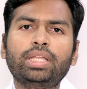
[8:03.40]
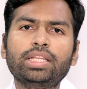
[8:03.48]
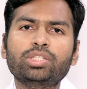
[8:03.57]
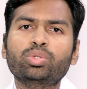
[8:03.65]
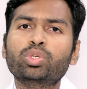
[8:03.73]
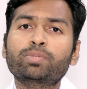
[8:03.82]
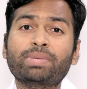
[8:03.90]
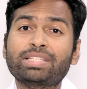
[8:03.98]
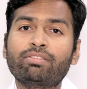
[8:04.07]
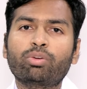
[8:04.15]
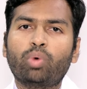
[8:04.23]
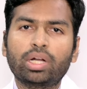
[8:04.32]
So there is no
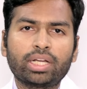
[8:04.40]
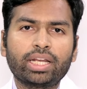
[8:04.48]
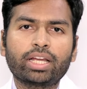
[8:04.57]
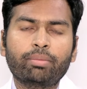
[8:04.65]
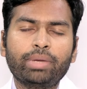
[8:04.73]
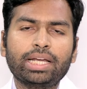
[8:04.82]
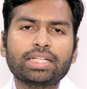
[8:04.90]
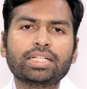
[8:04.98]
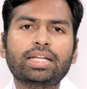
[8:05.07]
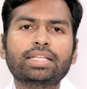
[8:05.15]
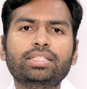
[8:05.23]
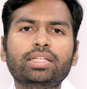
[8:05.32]
specific water
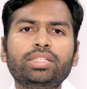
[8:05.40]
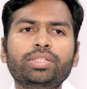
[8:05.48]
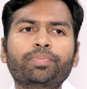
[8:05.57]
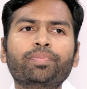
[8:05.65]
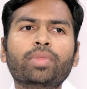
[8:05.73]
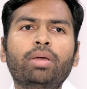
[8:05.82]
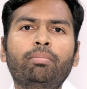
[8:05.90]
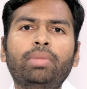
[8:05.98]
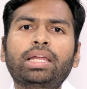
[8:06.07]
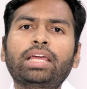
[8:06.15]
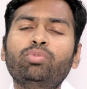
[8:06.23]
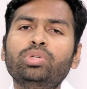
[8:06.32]
recommendation as such,
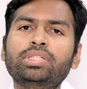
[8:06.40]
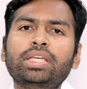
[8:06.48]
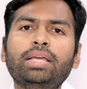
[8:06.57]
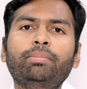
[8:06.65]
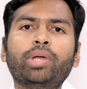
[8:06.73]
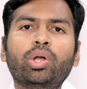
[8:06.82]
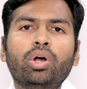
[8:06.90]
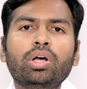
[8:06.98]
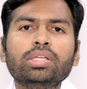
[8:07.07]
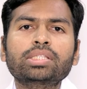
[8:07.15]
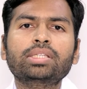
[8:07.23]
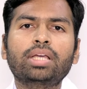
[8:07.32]
but I would say
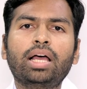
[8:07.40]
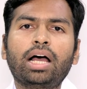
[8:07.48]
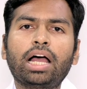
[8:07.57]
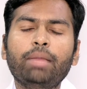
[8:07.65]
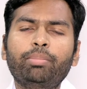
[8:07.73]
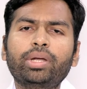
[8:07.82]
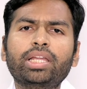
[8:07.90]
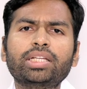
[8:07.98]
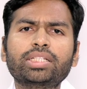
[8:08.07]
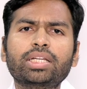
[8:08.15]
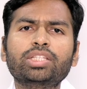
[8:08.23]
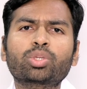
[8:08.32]
because
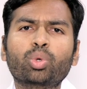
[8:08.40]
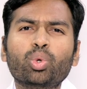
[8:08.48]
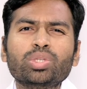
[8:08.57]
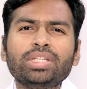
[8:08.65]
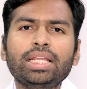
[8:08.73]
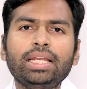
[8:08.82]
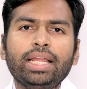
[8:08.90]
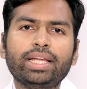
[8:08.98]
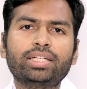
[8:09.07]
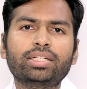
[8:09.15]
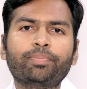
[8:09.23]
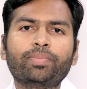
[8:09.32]
hypertension is closely
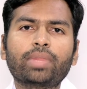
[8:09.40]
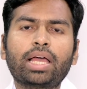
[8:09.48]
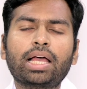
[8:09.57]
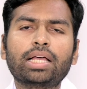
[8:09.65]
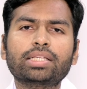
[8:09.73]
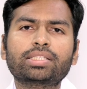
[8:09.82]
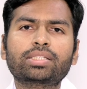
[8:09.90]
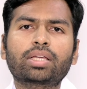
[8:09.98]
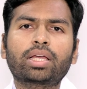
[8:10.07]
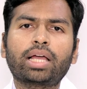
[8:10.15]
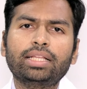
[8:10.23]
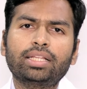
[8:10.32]
linked as
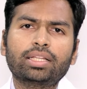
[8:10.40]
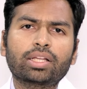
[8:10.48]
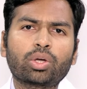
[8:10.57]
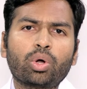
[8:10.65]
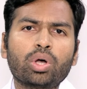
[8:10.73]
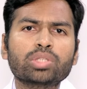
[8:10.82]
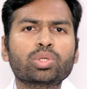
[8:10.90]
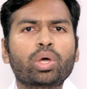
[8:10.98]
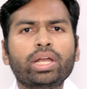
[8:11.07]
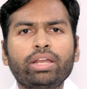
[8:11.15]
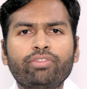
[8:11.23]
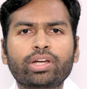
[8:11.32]
either the cause
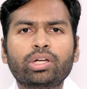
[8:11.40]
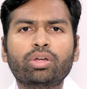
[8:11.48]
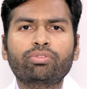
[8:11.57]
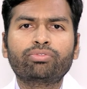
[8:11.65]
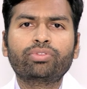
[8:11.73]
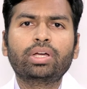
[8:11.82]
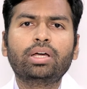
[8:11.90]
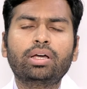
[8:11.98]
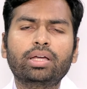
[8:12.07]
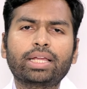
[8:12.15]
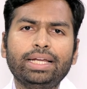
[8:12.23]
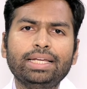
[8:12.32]
or an effect of
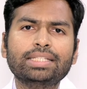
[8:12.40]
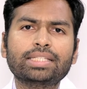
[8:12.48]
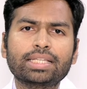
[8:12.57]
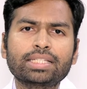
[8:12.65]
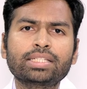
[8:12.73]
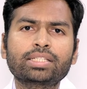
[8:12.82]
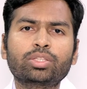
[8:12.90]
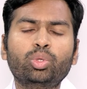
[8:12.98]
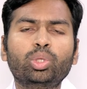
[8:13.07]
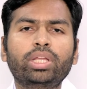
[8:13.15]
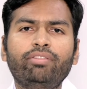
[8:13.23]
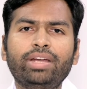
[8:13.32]
kidney cysts,
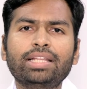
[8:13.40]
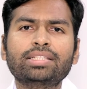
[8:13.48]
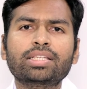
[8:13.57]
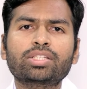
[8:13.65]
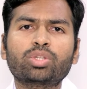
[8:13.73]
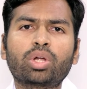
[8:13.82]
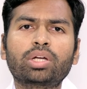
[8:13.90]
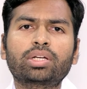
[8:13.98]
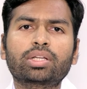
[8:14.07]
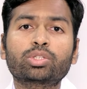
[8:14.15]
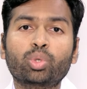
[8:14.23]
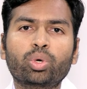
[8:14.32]
though the evidence is not
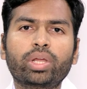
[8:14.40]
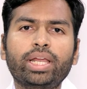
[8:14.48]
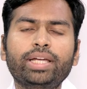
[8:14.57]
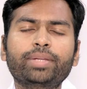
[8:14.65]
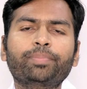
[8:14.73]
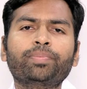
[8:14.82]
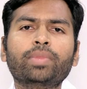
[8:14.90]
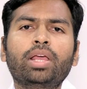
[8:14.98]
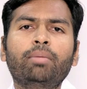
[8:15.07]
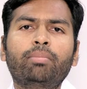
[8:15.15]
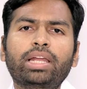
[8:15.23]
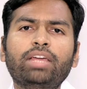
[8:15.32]
so great,
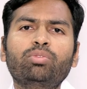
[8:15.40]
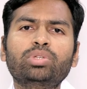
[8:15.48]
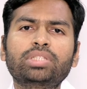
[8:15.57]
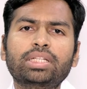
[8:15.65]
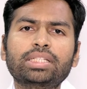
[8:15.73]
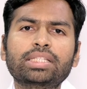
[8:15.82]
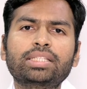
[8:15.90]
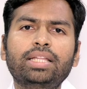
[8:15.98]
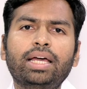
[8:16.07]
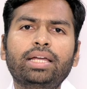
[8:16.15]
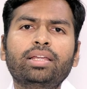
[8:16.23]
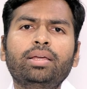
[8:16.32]
but I would suggest
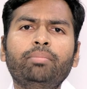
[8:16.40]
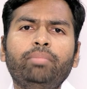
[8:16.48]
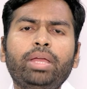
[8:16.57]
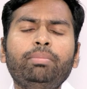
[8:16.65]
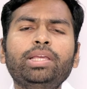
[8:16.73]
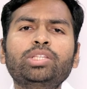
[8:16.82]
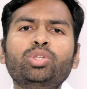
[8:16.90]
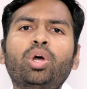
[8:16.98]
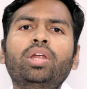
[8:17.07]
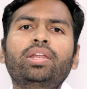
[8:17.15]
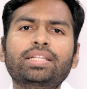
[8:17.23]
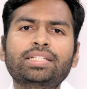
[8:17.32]
that maybe
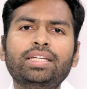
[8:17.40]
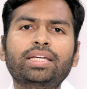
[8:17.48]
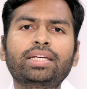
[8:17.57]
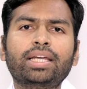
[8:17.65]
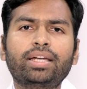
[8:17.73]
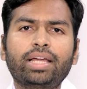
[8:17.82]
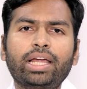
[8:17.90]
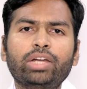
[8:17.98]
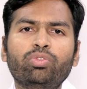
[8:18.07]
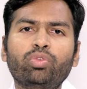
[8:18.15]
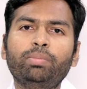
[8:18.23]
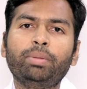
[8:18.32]
salt restricted
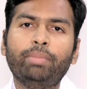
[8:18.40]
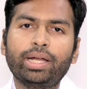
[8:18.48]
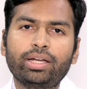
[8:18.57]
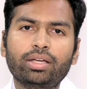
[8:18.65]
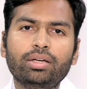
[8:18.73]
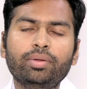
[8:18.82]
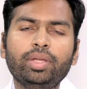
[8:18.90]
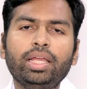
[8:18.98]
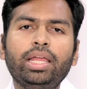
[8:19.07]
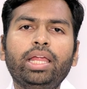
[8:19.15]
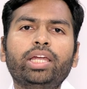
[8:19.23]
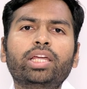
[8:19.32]
diet would be better
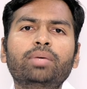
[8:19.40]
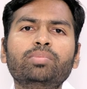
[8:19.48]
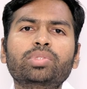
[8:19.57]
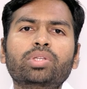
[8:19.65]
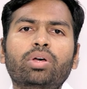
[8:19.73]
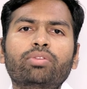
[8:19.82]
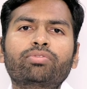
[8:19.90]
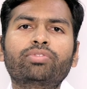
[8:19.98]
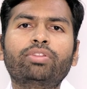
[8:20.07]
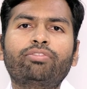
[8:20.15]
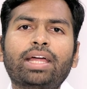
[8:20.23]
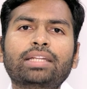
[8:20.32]
in terms of
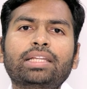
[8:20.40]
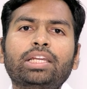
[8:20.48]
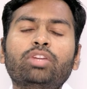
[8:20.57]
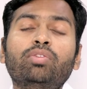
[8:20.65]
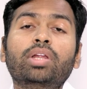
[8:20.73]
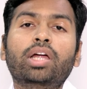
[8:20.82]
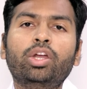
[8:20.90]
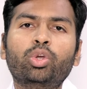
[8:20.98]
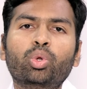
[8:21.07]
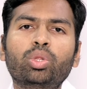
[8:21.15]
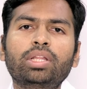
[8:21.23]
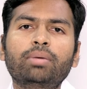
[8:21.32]
the fact that it will
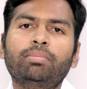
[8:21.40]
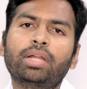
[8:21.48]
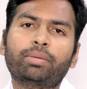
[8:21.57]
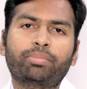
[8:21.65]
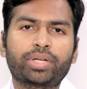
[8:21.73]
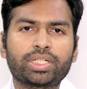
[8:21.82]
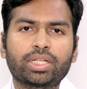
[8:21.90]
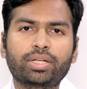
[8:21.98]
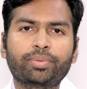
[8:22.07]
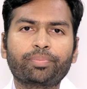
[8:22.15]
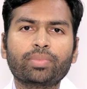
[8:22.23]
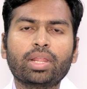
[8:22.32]
control the blood
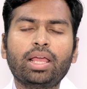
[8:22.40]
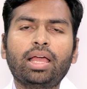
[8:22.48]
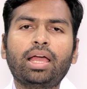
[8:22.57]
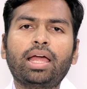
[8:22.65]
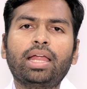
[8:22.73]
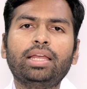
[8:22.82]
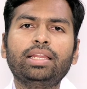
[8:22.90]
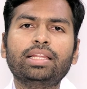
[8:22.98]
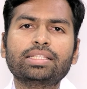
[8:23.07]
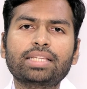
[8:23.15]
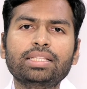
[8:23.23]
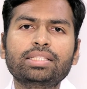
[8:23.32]
pressure, and
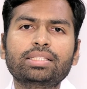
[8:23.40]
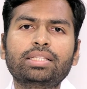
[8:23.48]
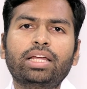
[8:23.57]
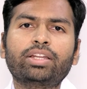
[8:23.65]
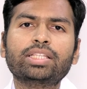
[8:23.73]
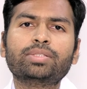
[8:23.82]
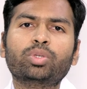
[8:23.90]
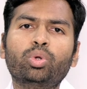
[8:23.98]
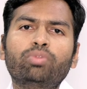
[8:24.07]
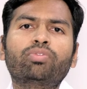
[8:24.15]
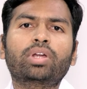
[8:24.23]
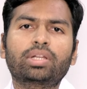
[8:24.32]
in a sense that is
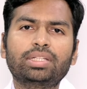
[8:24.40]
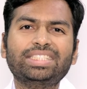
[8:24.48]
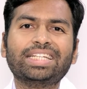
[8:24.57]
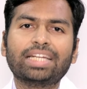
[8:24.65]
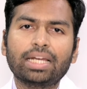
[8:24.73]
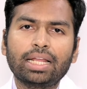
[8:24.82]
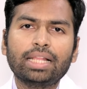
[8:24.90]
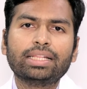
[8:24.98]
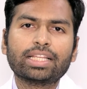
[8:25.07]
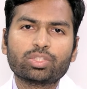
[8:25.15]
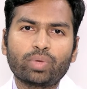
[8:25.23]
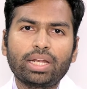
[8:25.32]
good for general
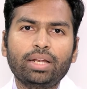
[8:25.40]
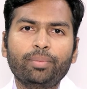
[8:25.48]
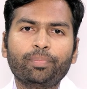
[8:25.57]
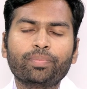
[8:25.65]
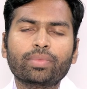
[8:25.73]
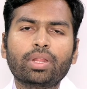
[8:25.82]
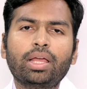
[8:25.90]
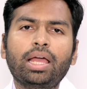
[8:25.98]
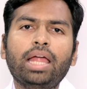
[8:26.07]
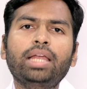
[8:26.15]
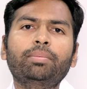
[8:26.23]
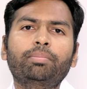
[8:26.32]
health as well,
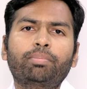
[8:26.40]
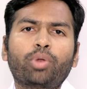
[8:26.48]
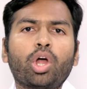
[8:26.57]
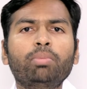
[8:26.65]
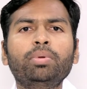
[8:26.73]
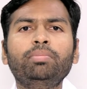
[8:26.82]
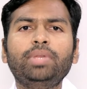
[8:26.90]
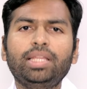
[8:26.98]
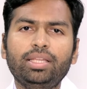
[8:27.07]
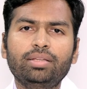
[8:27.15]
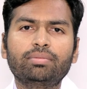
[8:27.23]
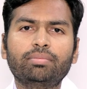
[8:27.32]
and
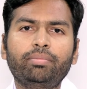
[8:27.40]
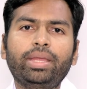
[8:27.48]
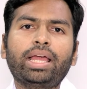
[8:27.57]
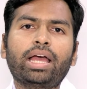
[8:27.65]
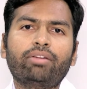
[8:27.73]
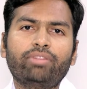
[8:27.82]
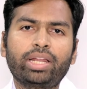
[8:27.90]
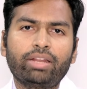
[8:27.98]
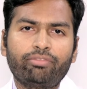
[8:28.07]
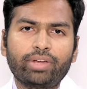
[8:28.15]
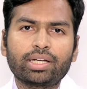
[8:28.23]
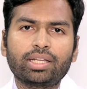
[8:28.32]
probably may have
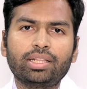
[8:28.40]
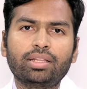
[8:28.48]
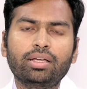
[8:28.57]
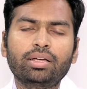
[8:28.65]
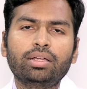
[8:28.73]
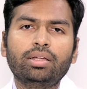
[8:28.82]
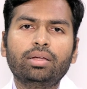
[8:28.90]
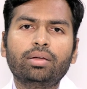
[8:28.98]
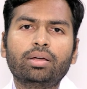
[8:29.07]
an effect in the